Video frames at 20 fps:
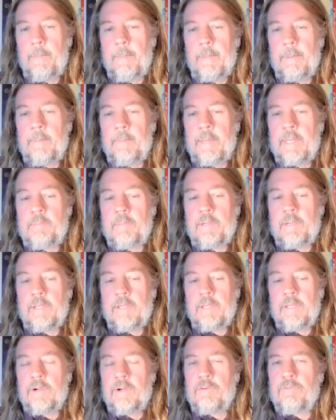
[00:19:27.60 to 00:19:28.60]
Maybe
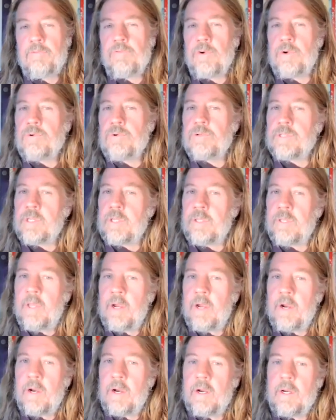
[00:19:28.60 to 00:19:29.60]
they're frozen
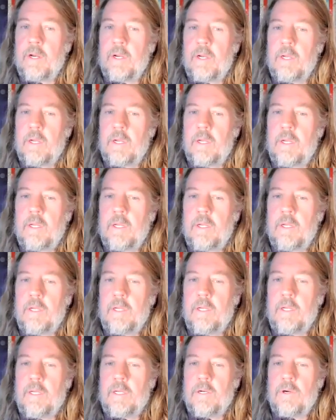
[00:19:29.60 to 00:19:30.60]
there,
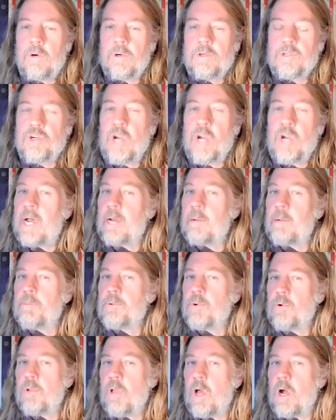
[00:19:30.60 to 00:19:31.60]
or
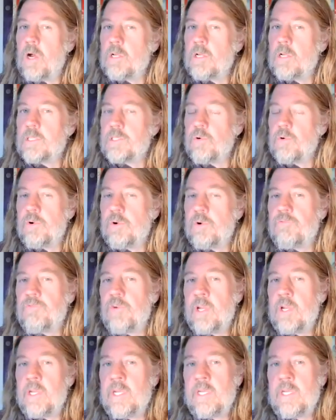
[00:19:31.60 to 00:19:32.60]
trapped, or lost, or
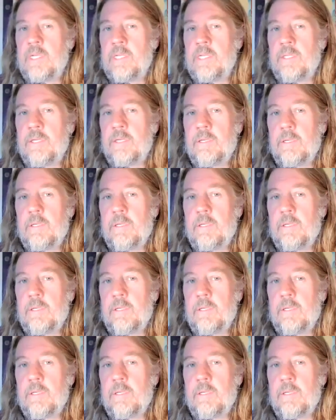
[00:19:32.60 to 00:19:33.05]
afraid.